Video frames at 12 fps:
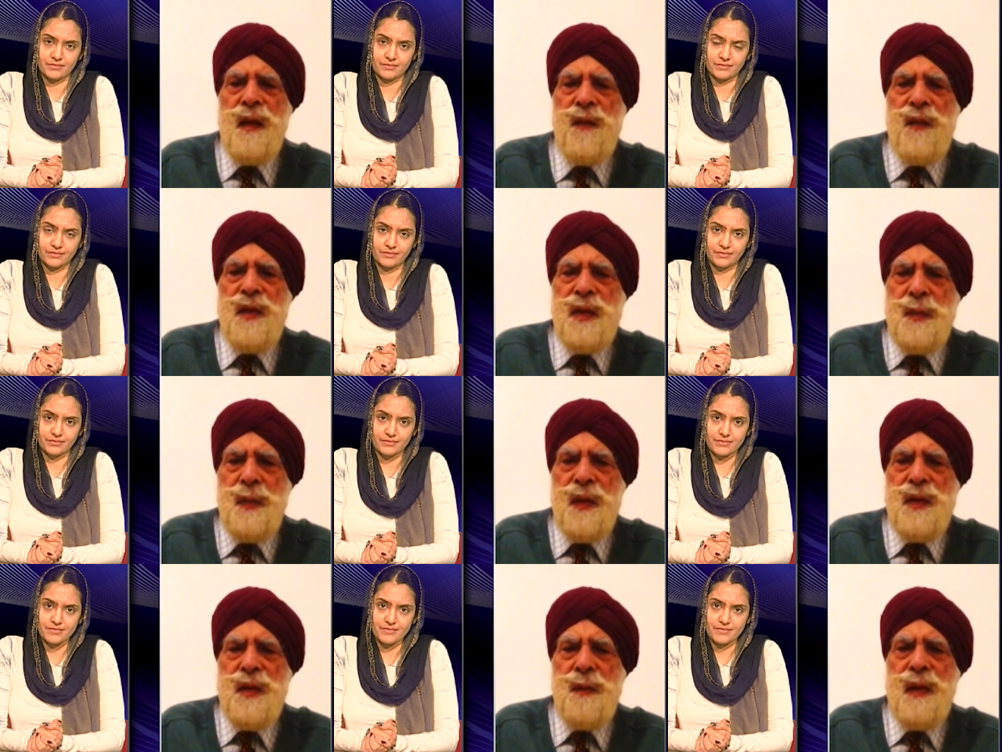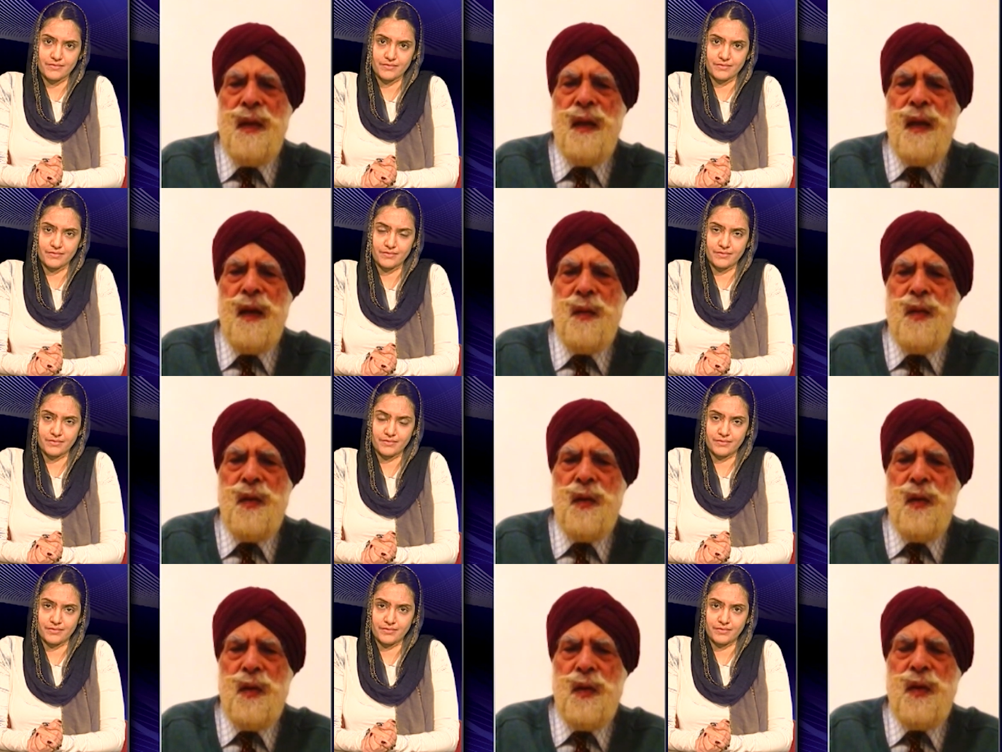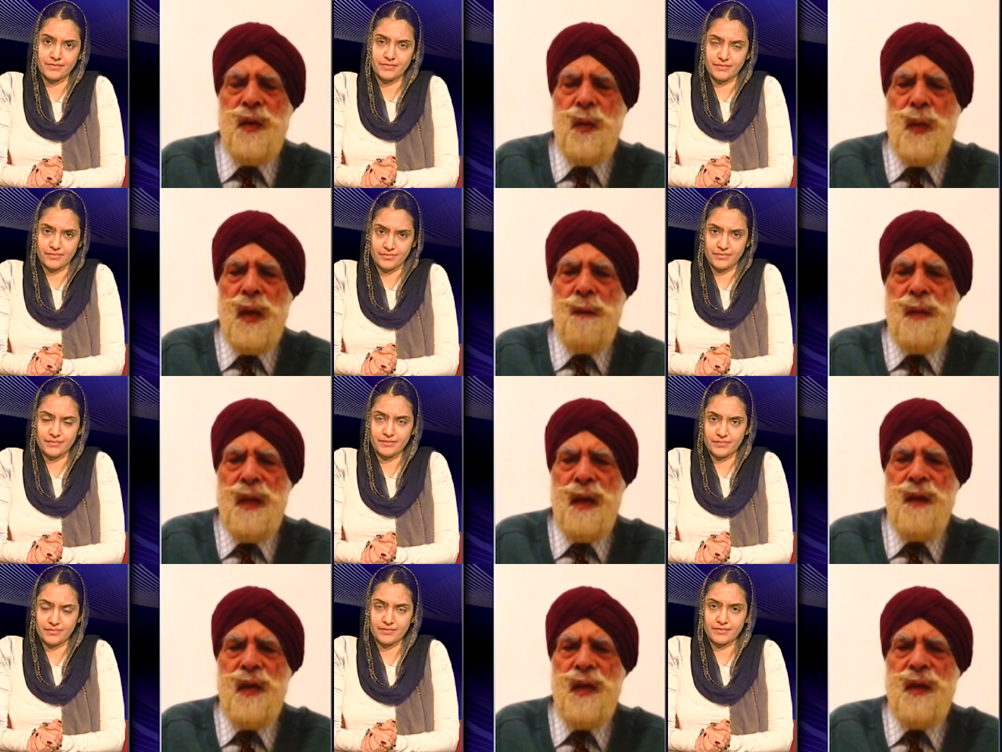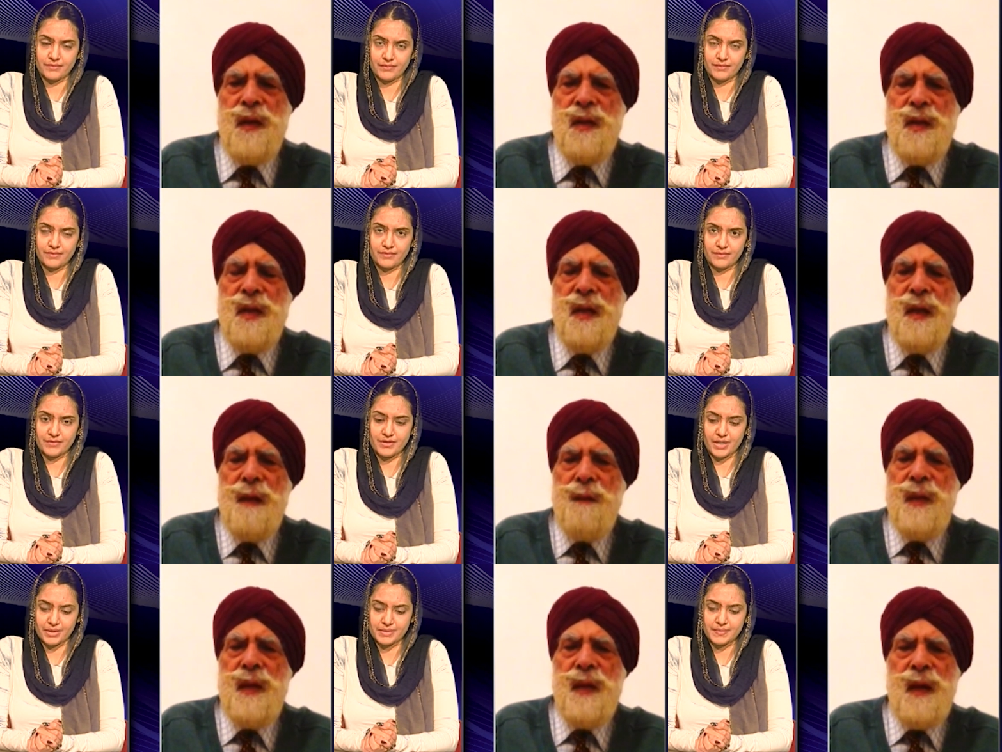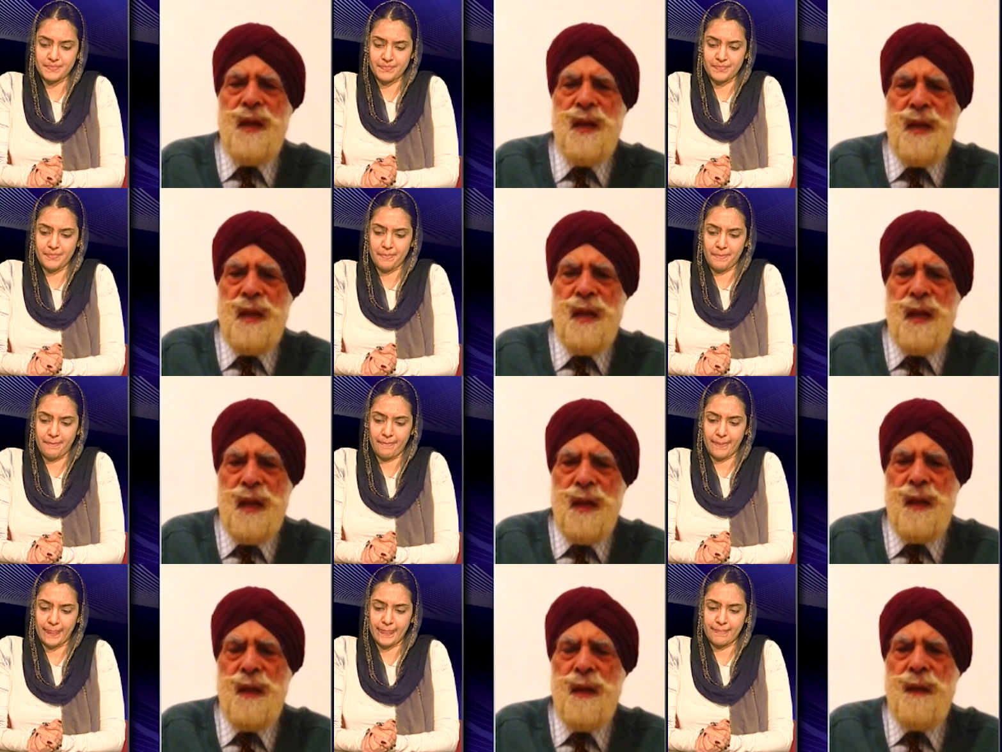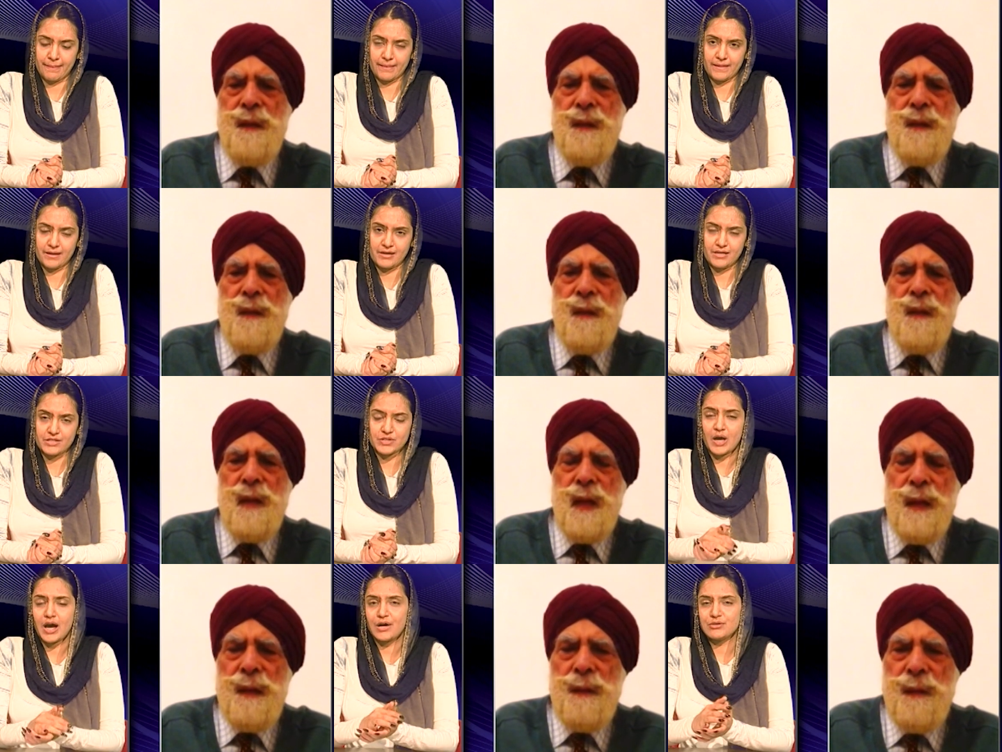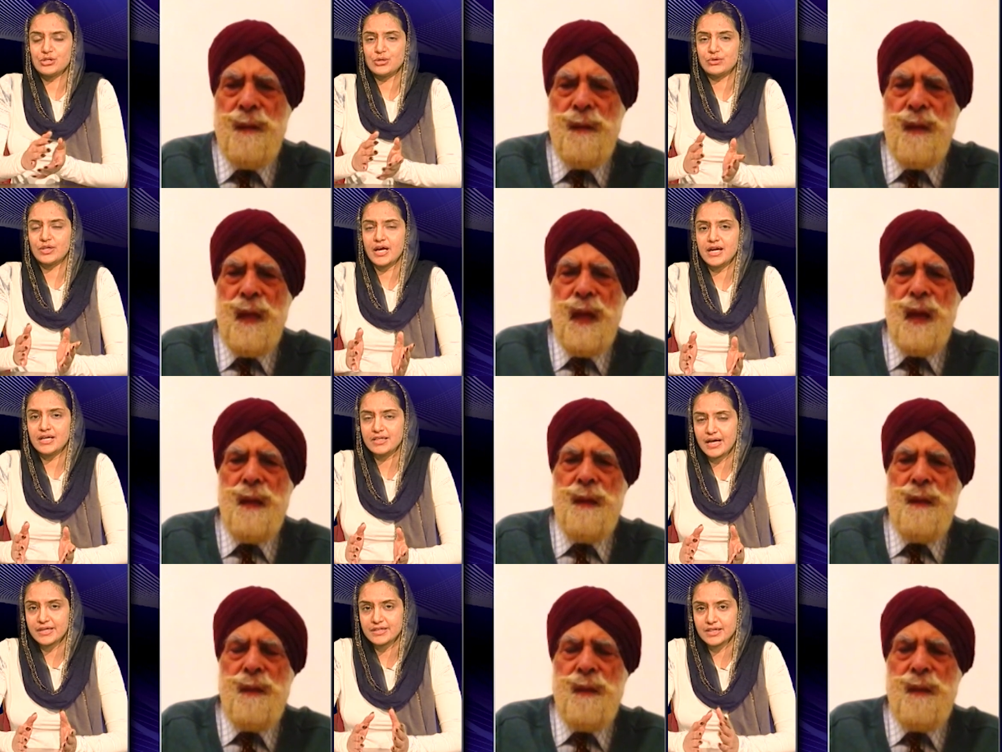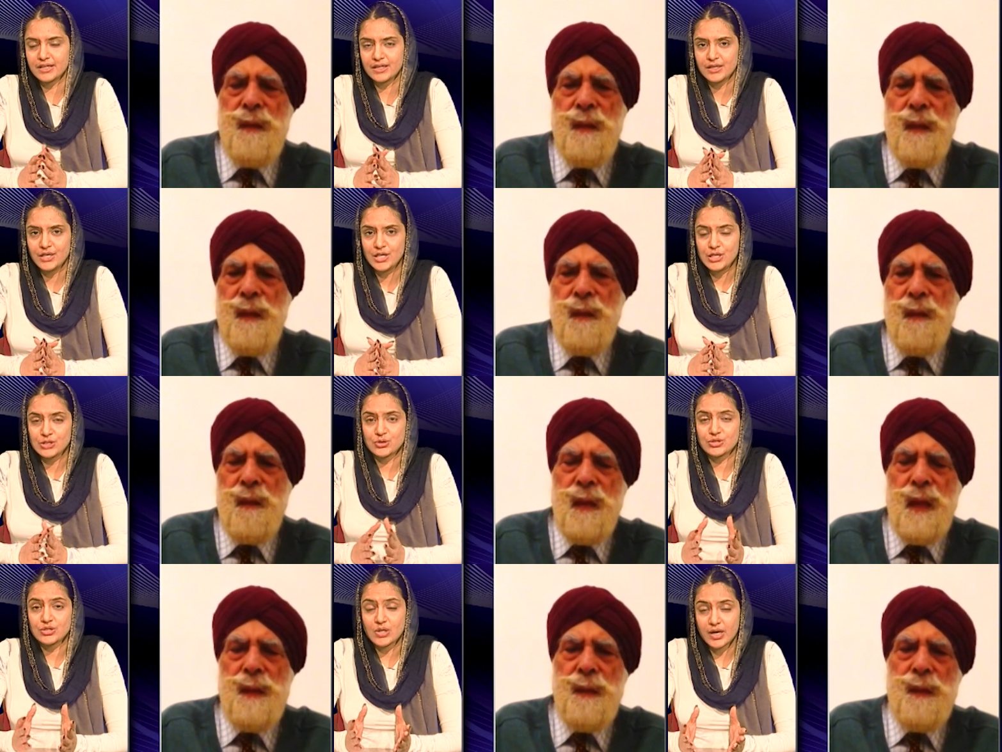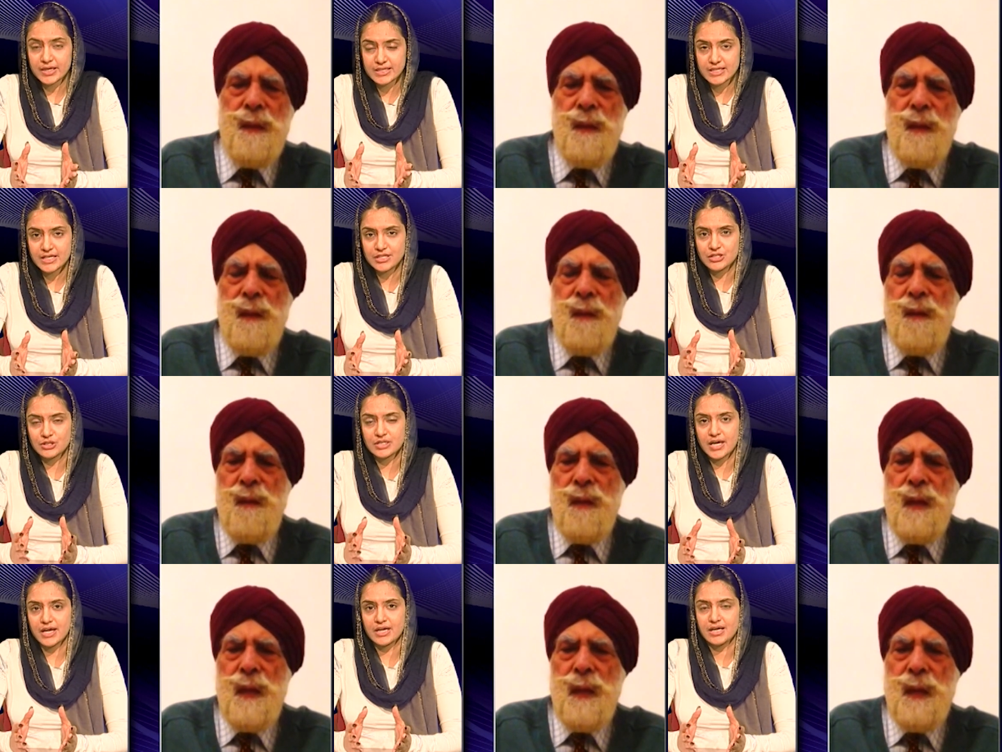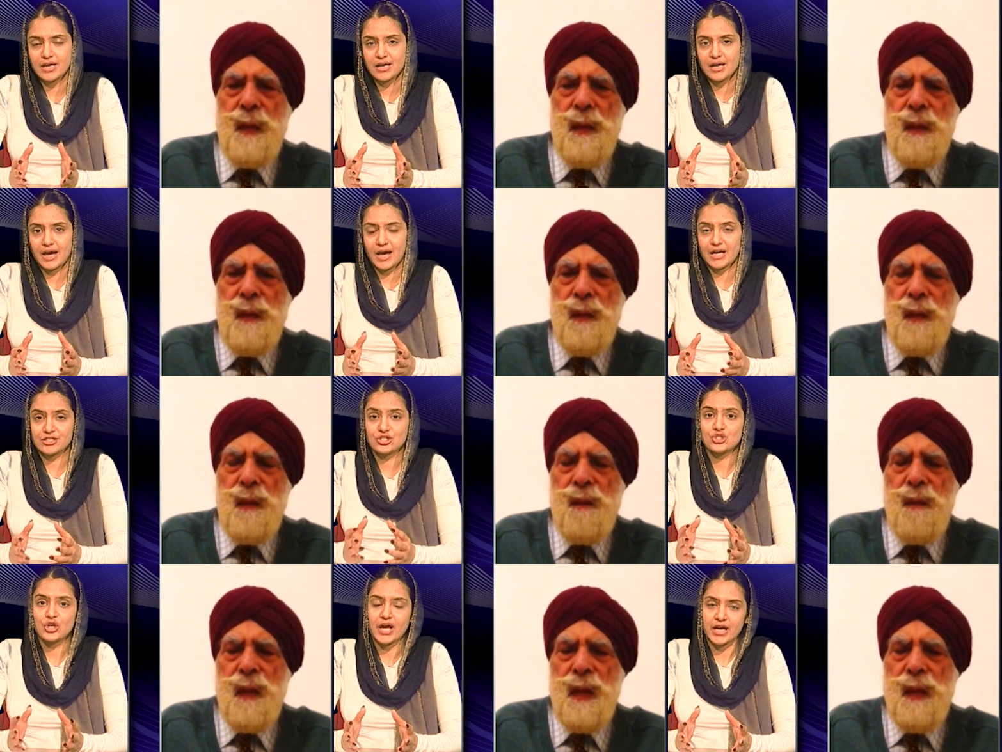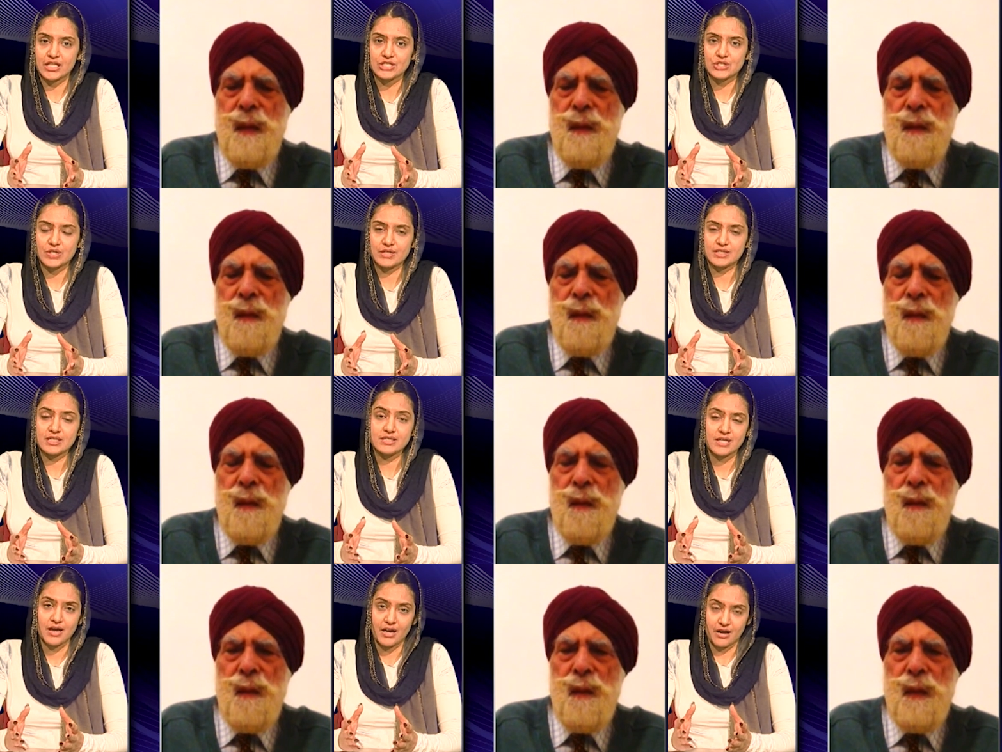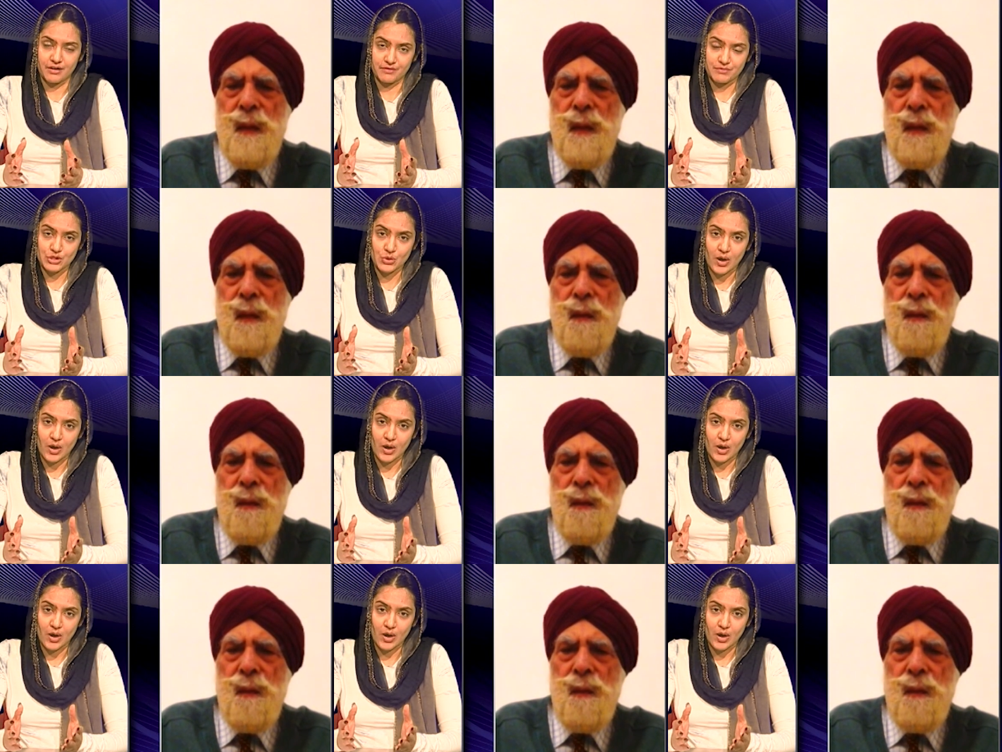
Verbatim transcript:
Speaker 1: live responsibly, how to look to the well-being of others. Yes, that is it.
Speaker 2: So how do you think that the society today has changed since uh, you